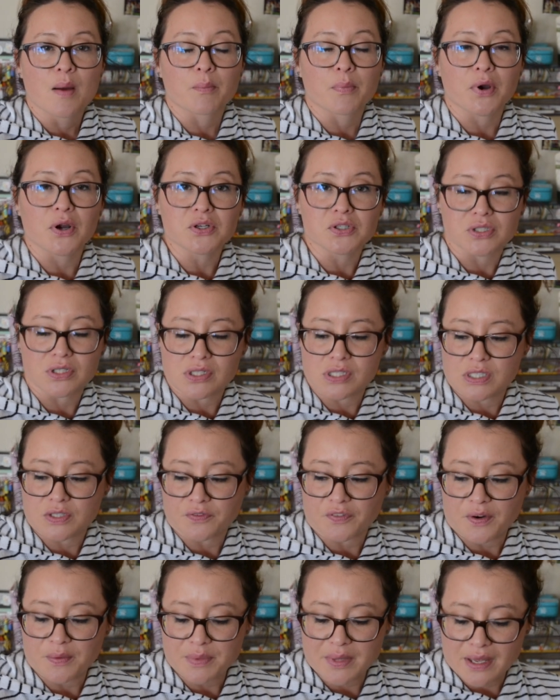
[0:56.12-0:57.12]
purchased
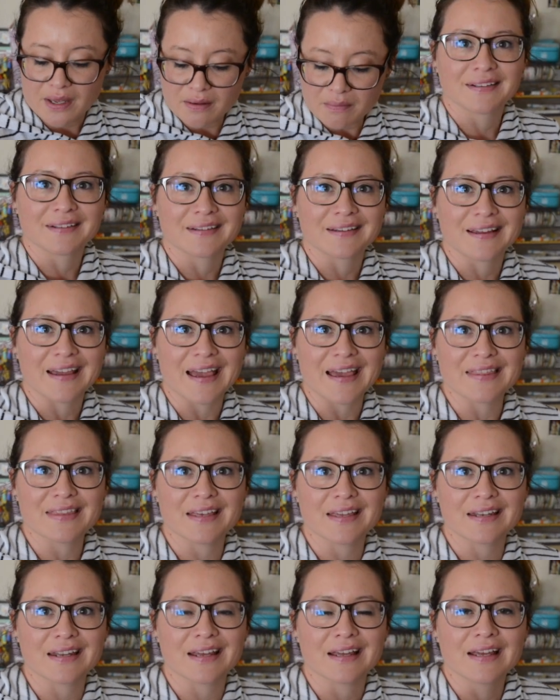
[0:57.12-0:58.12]
from them. And
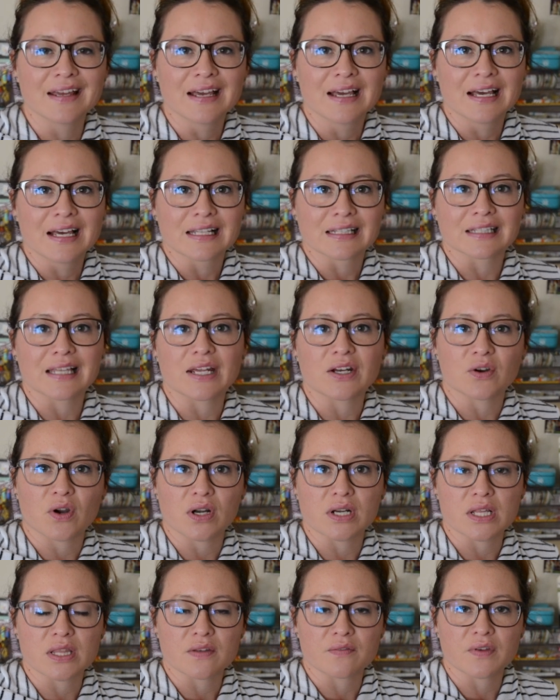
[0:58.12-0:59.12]
then later
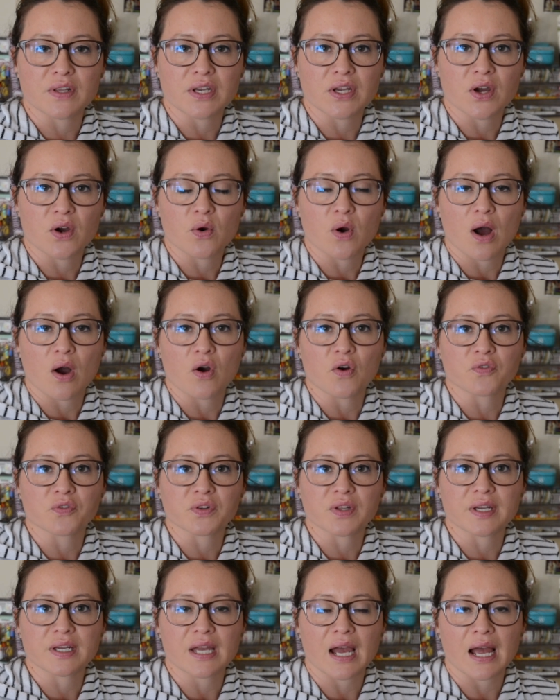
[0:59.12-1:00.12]
on in the video,
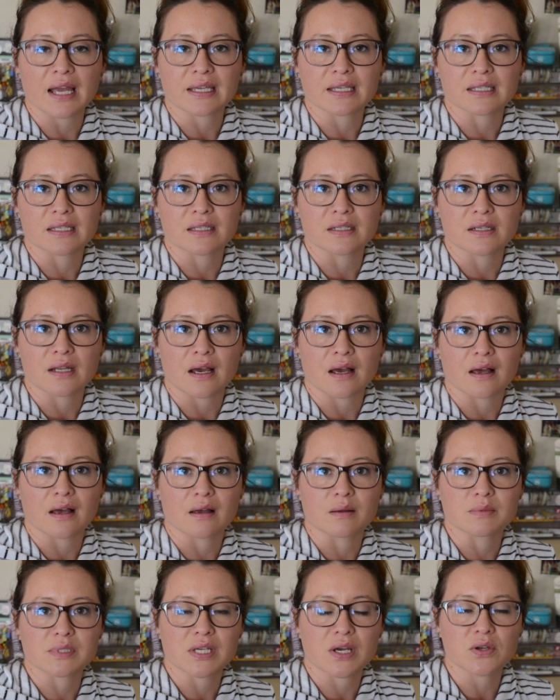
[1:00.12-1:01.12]
hopefully I
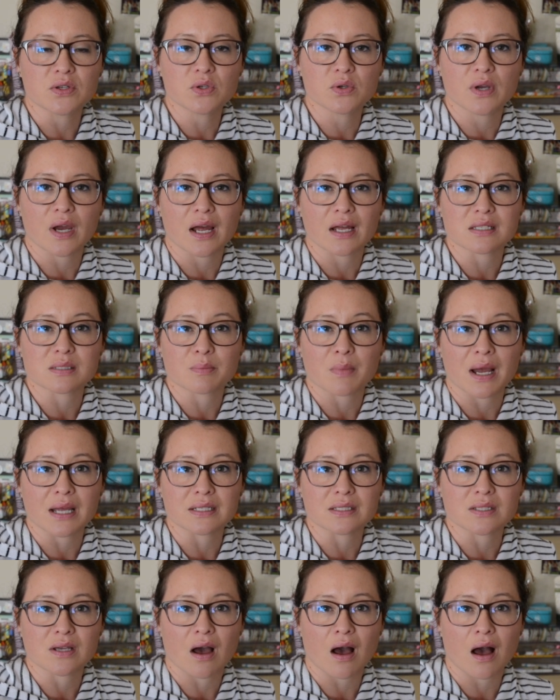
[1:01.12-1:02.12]
can tell you guys
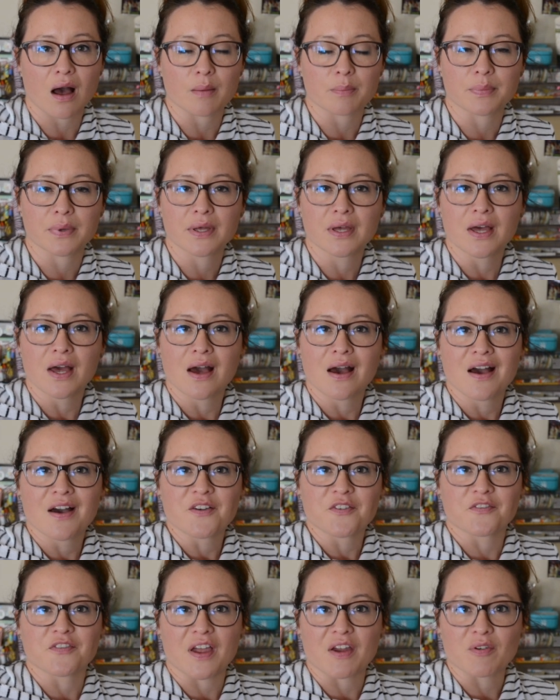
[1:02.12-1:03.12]
my top
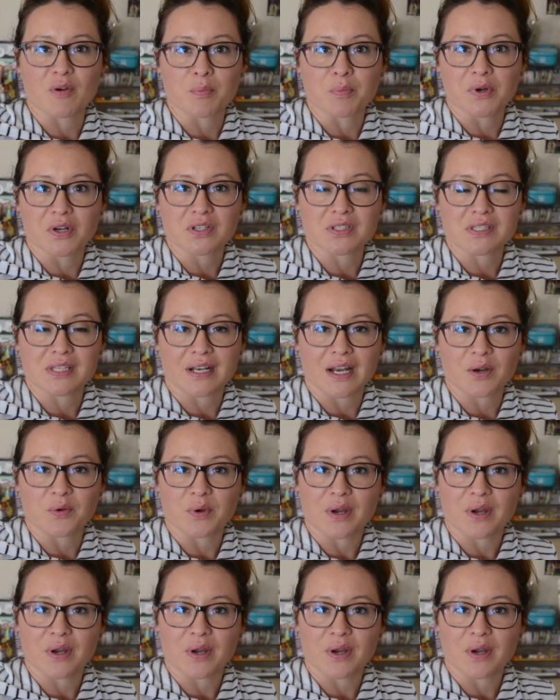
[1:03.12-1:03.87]
favorite books that I